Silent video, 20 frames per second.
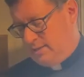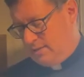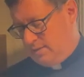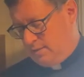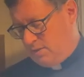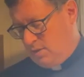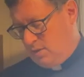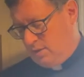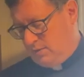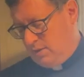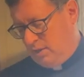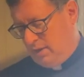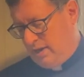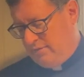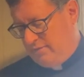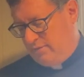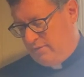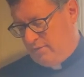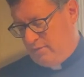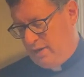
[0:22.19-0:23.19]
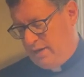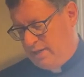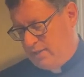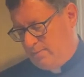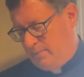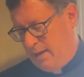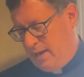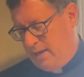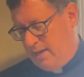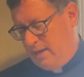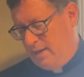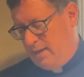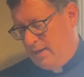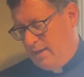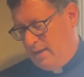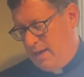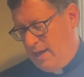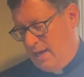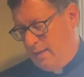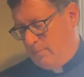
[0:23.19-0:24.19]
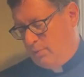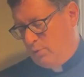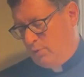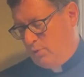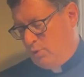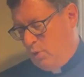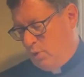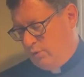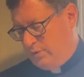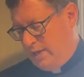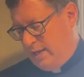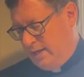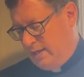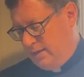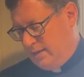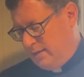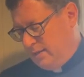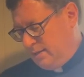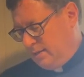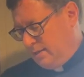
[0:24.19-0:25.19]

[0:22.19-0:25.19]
It's called The Life of Christ by Emil Nolde,